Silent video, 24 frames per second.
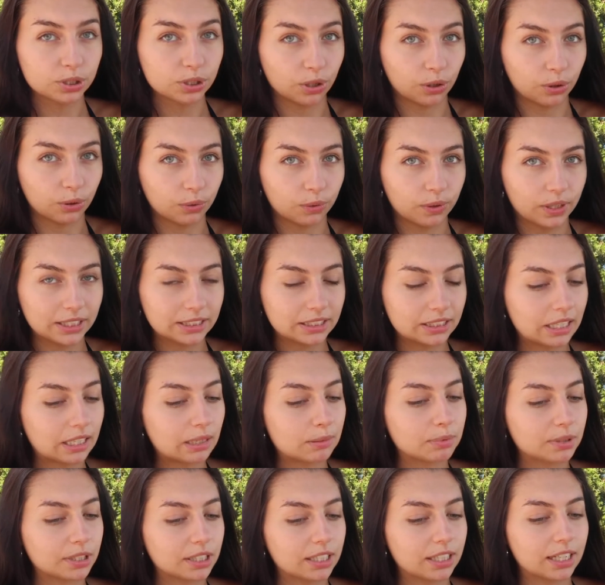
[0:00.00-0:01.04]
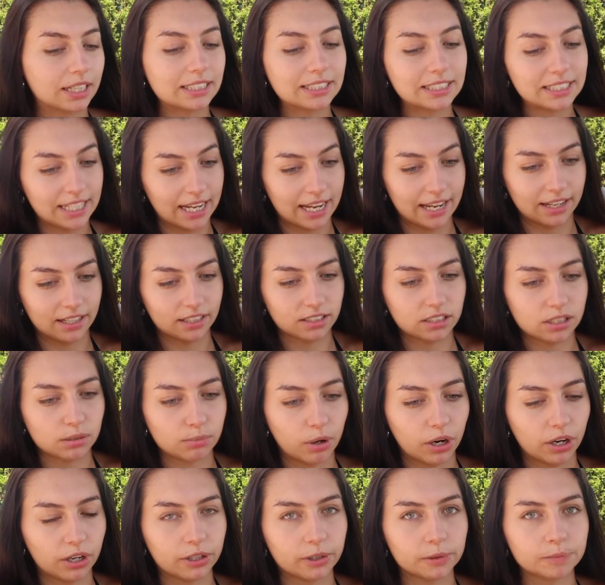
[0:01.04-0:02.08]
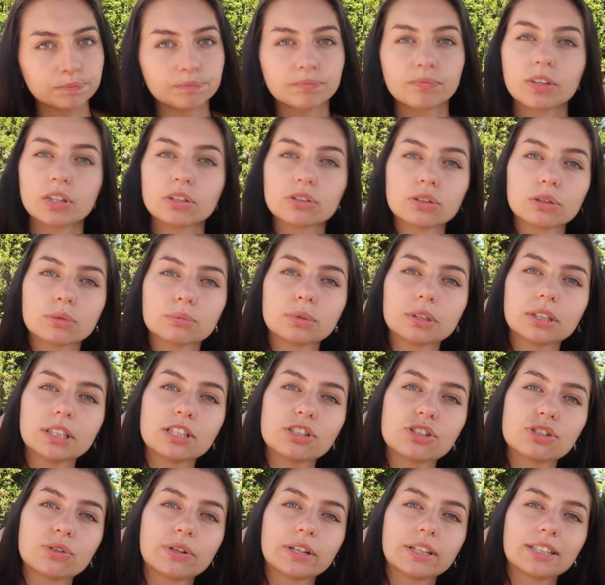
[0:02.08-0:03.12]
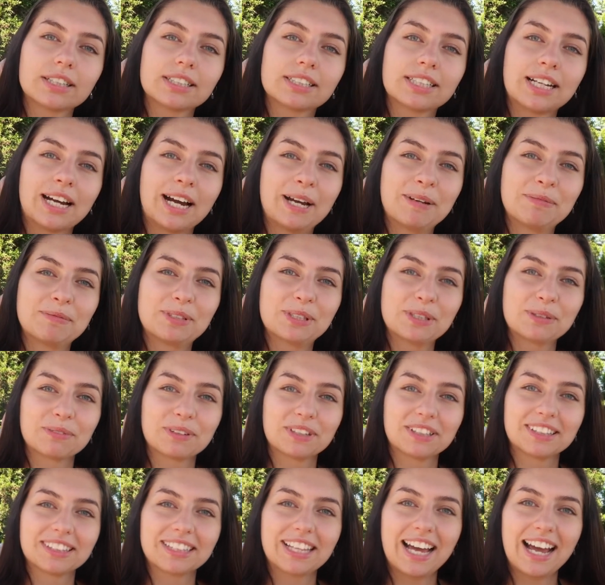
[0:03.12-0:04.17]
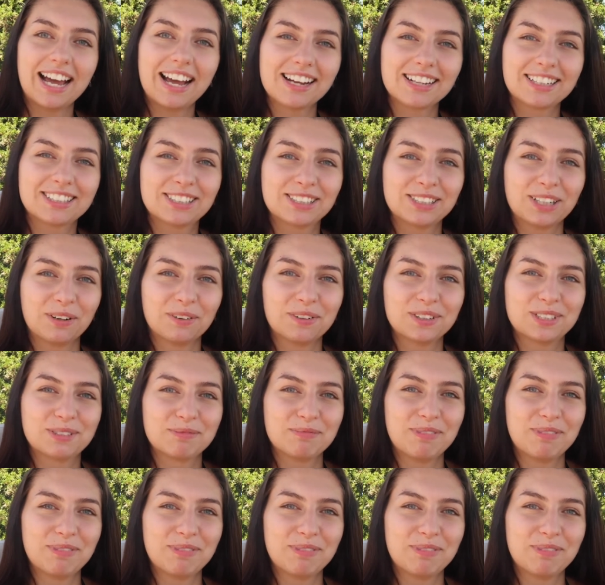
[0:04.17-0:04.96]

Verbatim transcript: So it's gonna be a day tomorrow, so I'm really enjoying this time to relax. So is